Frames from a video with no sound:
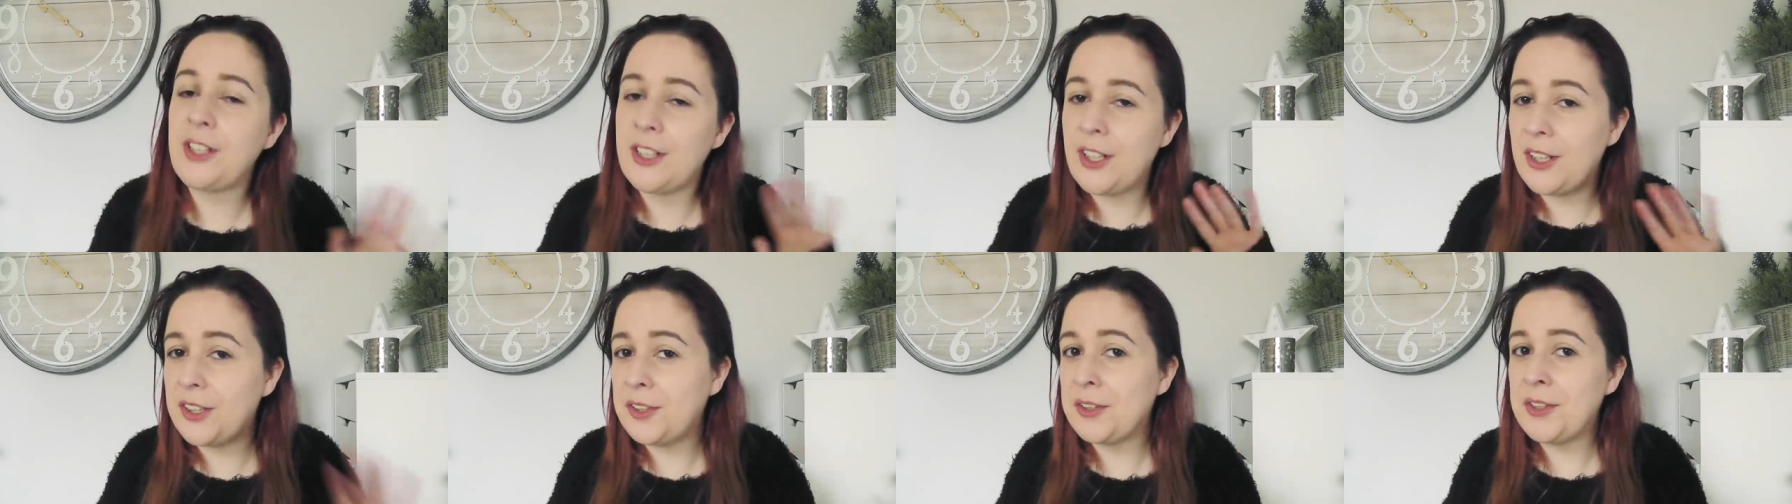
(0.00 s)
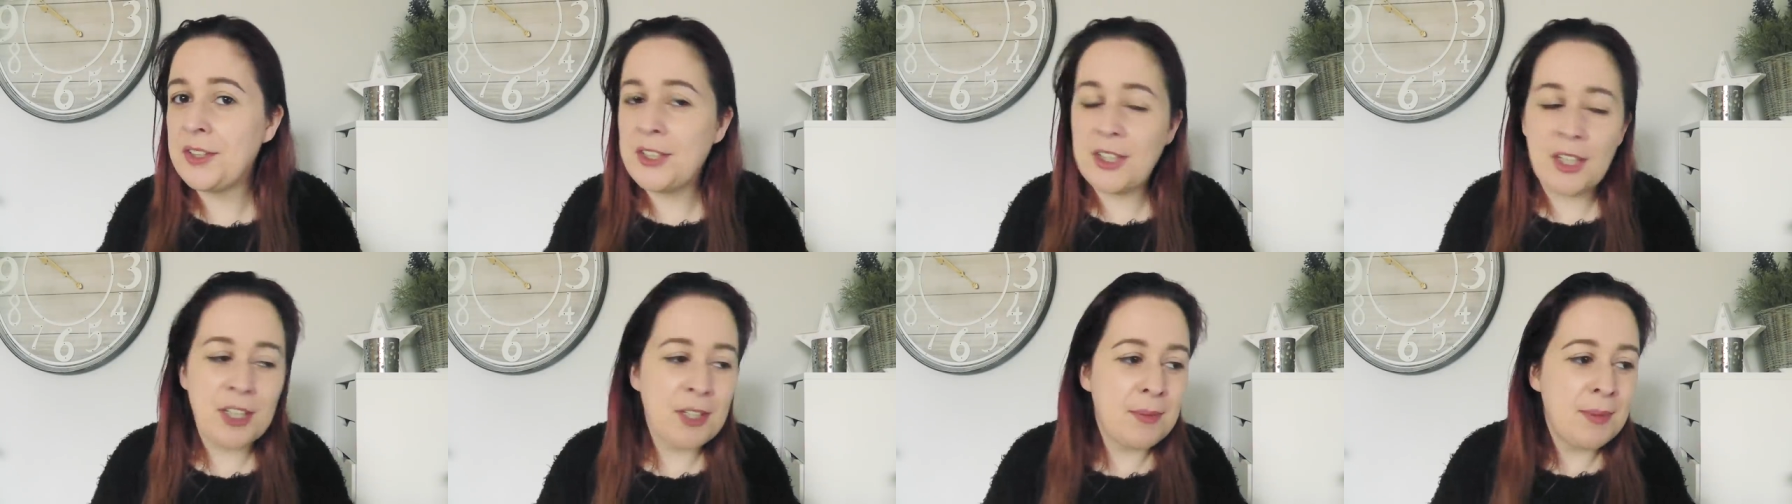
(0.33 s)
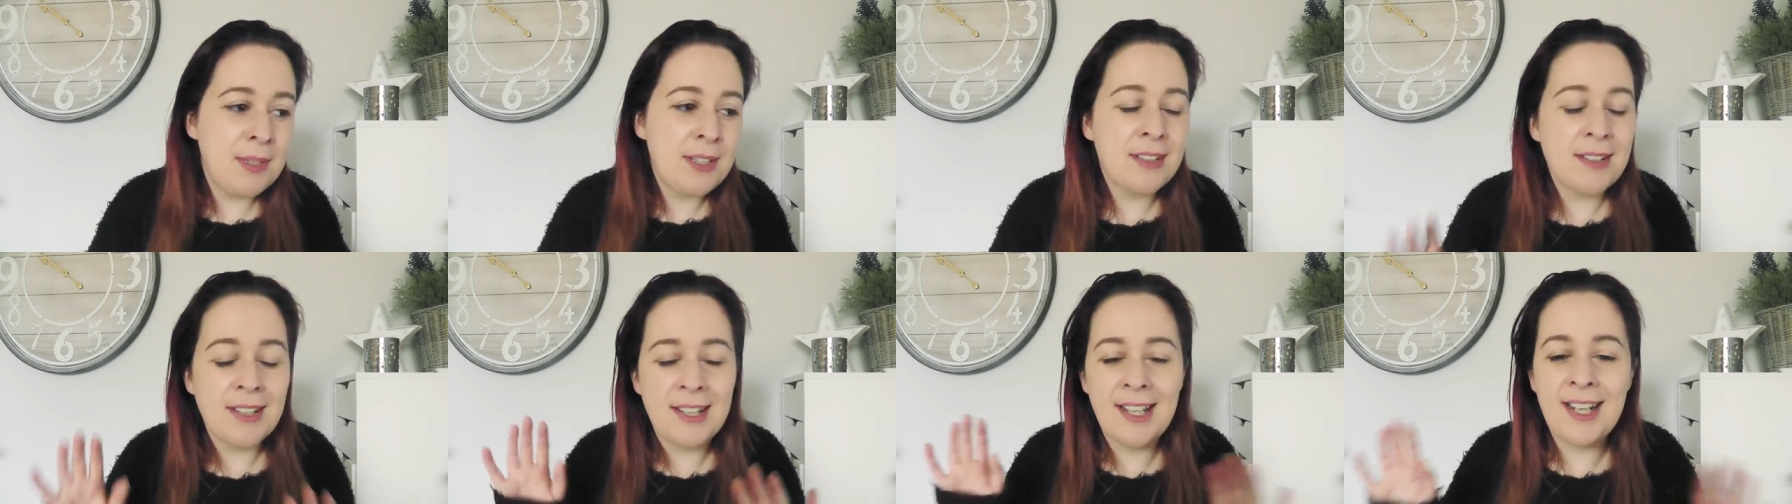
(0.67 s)
you've got all your
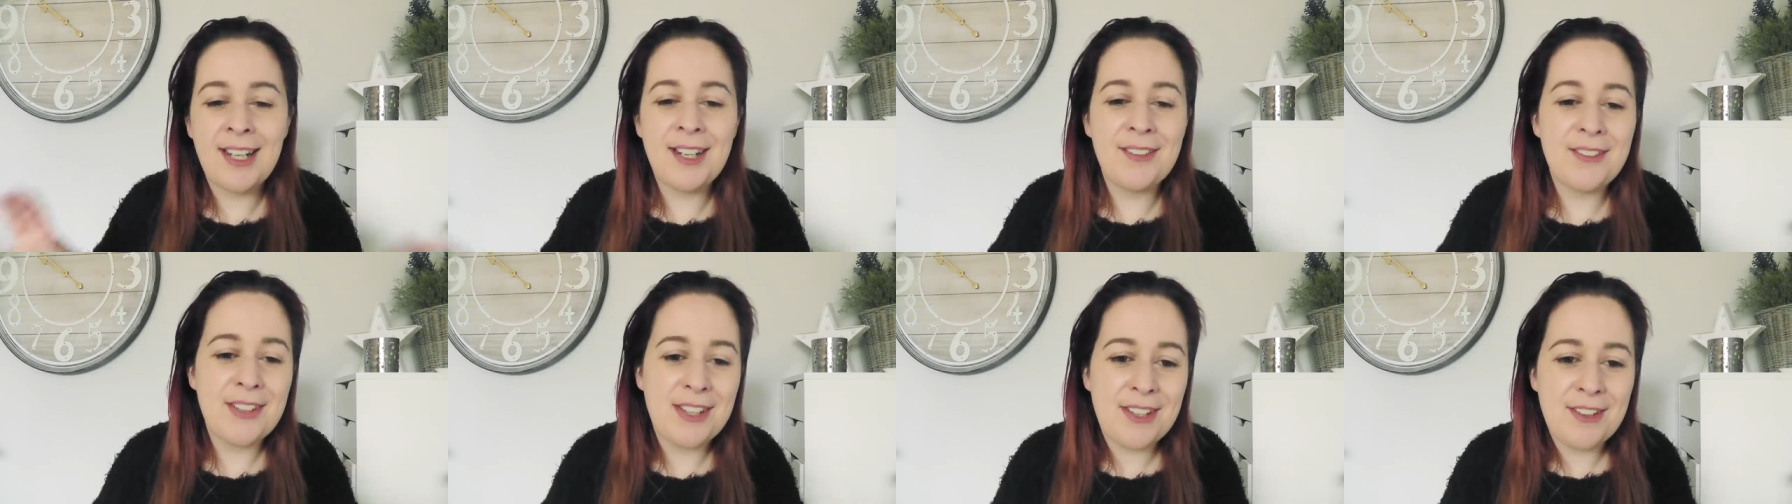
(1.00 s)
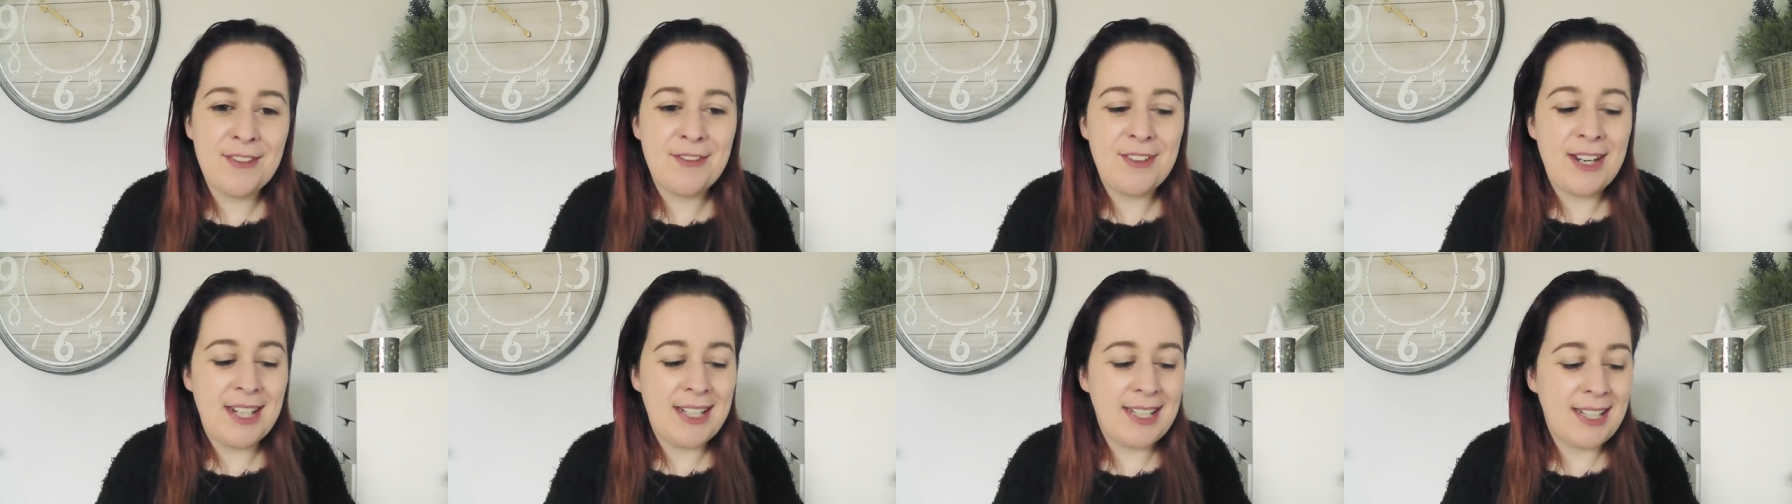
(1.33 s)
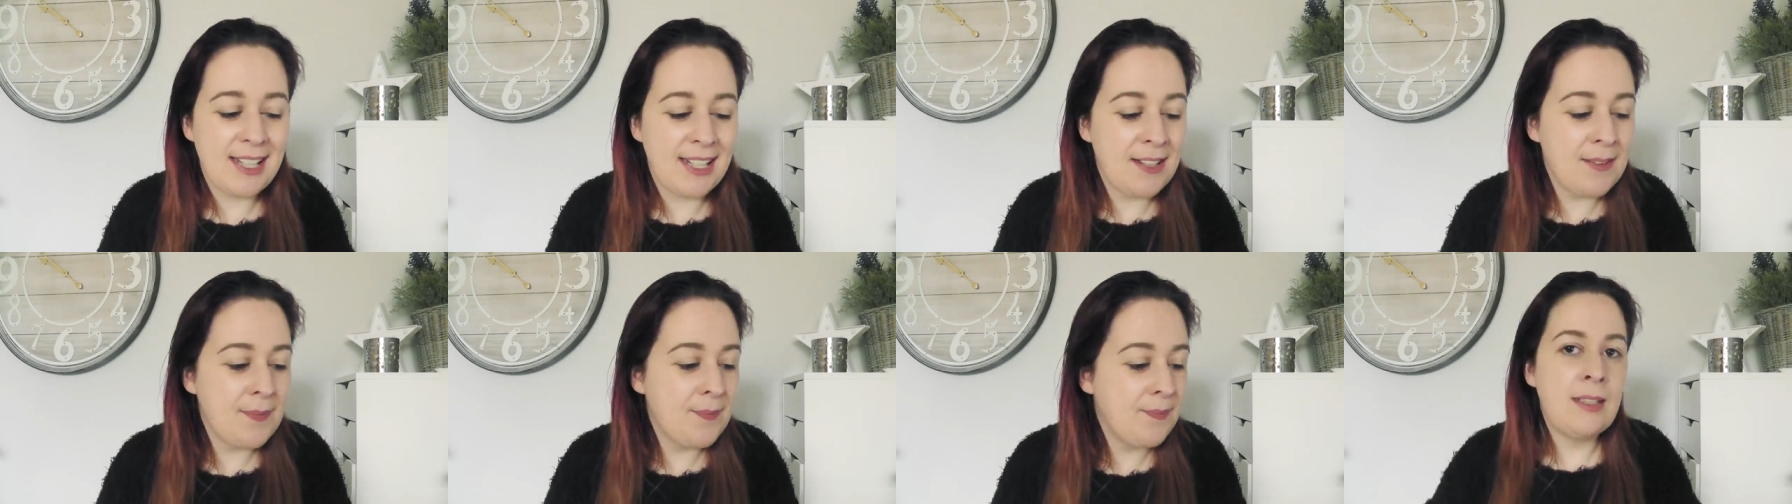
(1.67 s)
documents and get everything
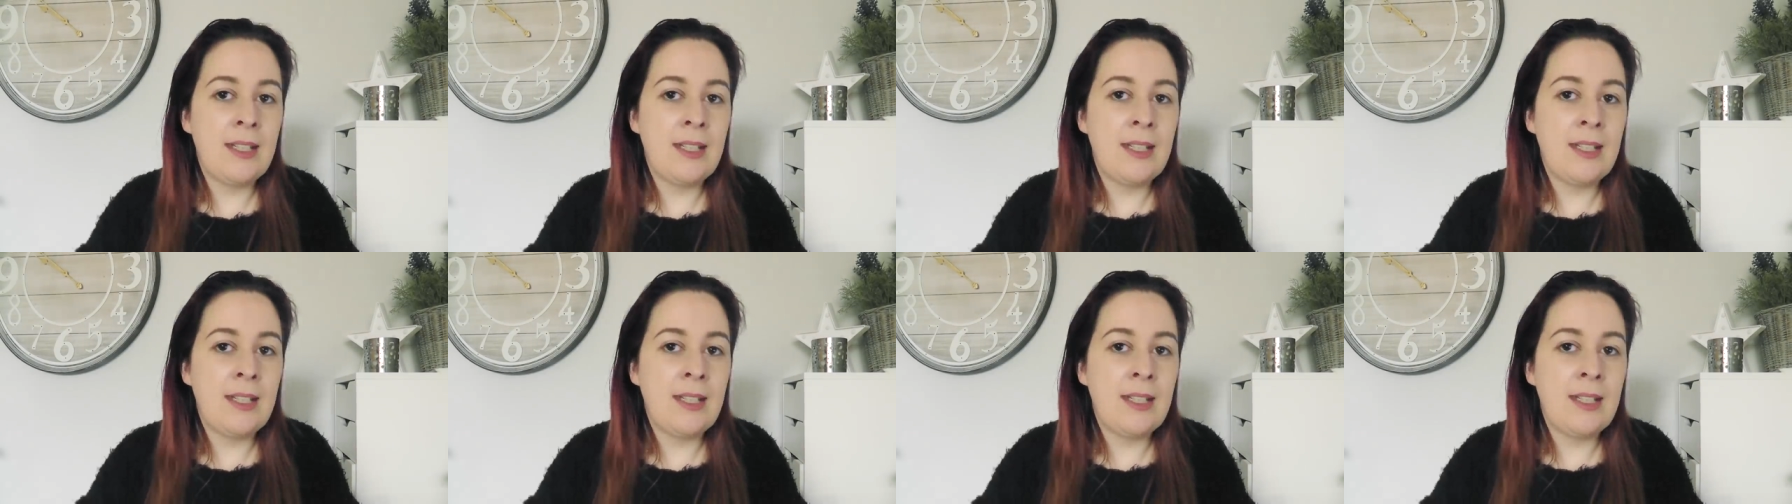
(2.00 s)
ready.